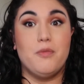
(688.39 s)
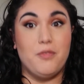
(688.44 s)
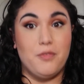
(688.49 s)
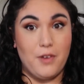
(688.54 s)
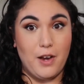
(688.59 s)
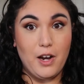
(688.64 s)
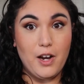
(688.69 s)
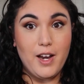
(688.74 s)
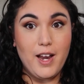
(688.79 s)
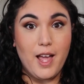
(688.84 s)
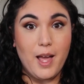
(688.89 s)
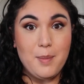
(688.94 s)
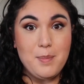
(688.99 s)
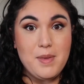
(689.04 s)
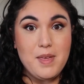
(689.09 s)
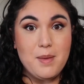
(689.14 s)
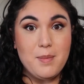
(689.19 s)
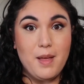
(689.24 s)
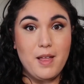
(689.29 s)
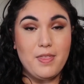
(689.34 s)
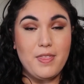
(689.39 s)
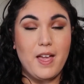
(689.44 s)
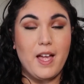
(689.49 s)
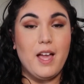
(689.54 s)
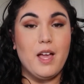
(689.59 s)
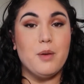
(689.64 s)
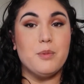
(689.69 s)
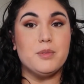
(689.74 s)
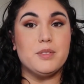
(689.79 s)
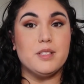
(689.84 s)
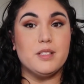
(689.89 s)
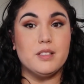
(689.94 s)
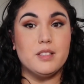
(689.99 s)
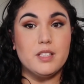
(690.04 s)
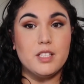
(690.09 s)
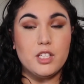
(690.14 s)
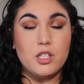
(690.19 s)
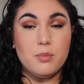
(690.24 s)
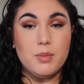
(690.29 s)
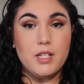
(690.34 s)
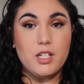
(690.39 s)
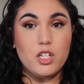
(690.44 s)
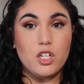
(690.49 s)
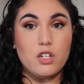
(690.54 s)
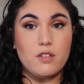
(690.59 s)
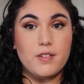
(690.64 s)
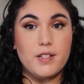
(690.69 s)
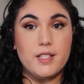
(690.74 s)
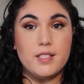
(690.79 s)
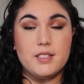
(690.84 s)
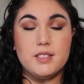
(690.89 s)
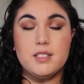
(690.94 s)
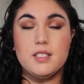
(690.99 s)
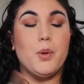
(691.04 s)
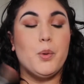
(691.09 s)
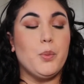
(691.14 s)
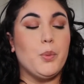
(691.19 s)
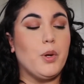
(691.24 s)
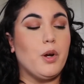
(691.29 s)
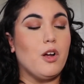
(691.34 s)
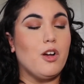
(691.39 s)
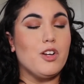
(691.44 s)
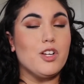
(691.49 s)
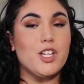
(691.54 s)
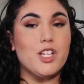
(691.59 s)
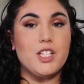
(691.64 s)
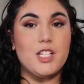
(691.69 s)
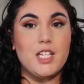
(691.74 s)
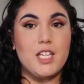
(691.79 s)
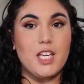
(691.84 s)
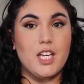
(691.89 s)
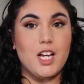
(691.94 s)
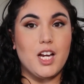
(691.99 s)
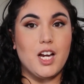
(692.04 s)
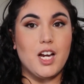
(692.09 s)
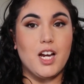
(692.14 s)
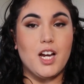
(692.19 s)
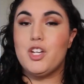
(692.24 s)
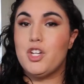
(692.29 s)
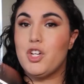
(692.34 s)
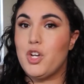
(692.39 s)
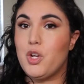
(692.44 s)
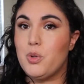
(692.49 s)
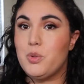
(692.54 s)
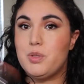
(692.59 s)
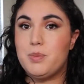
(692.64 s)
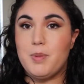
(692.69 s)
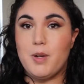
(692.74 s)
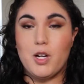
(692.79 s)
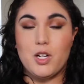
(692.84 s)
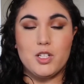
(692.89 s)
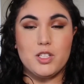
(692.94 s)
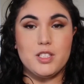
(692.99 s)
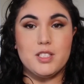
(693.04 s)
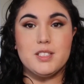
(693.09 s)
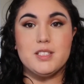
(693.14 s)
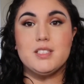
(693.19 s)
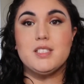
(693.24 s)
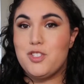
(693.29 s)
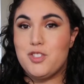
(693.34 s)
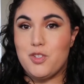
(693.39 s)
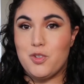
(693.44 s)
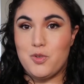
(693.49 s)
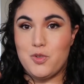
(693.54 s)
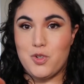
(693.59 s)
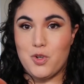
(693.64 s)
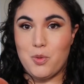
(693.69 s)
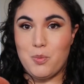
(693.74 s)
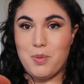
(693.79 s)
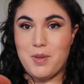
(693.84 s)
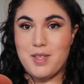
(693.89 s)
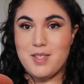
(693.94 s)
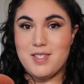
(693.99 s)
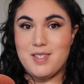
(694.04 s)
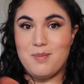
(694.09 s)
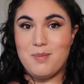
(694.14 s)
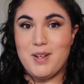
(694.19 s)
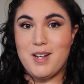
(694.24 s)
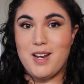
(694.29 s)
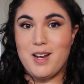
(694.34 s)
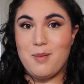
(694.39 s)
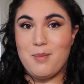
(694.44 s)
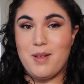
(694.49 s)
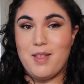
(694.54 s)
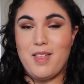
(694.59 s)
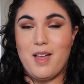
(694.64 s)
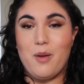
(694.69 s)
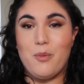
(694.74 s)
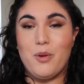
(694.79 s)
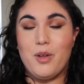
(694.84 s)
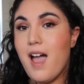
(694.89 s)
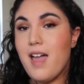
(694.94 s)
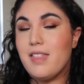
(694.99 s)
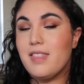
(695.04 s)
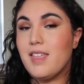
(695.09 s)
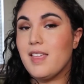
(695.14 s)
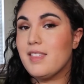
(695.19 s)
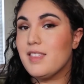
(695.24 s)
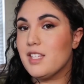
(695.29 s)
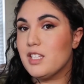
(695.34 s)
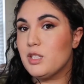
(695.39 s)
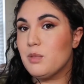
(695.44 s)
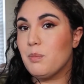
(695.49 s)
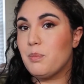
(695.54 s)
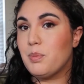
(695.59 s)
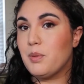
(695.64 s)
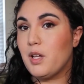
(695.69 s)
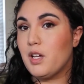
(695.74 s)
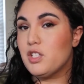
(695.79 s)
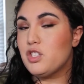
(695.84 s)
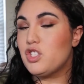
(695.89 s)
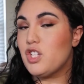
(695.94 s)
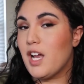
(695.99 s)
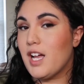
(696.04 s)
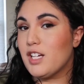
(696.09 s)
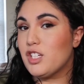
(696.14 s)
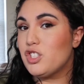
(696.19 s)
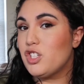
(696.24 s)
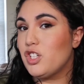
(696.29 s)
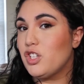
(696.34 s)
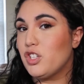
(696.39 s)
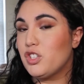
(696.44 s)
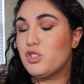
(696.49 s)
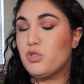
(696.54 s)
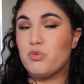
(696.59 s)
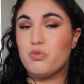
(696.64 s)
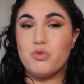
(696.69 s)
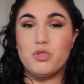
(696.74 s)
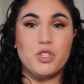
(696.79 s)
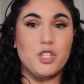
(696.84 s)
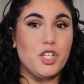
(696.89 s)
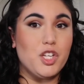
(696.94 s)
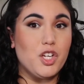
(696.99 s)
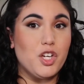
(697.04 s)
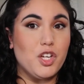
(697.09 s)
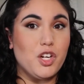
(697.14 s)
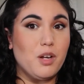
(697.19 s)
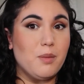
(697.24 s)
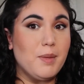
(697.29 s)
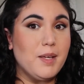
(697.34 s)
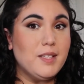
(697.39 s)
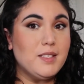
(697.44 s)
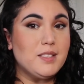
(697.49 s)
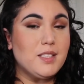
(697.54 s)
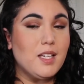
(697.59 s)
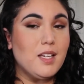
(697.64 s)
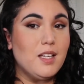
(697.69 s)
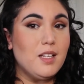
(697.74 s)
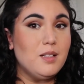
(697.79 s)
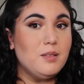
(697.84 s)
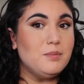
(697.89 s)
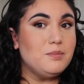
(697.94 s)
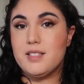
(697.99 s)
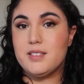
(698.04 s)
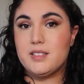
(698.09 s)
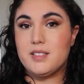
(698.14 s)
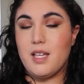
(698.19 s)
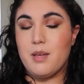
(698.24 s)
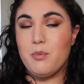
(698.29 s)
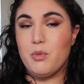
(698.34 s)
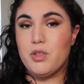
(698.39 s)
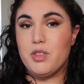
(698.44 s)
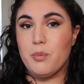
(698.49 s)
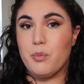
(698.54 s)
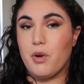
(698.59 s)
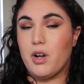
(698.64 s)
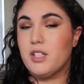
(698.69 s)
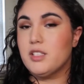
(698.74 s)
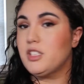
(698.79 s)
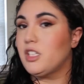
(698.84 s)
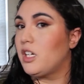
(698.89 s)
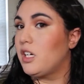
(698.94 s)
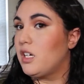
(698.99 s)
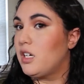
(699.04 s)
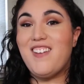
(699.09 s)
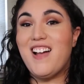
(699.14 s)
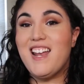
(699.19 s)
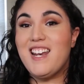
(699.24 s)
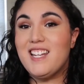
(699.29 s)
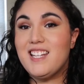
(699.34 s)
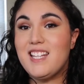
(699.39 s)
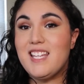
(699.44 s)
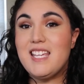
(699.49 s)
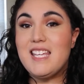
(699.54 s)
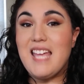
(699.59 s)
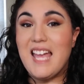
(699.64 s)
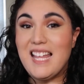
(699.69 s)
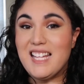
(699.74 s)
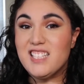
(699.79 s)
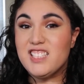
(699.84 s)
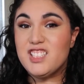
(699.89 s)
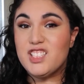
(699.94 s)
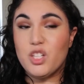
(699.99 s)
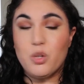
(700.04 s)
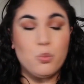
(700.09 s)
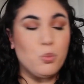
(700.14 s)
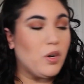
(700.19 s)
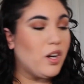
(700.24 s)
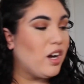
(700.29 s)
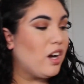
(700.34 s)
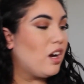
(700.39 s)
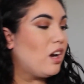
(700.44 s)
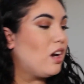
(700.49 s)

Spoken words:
very happy about that. I was a little bit nervous, but we're all good here. No sparkles, so don't be intimidated by that one. I think this blush actually looks really good on my skin. Same with the bronzer. Finally getting somewhere.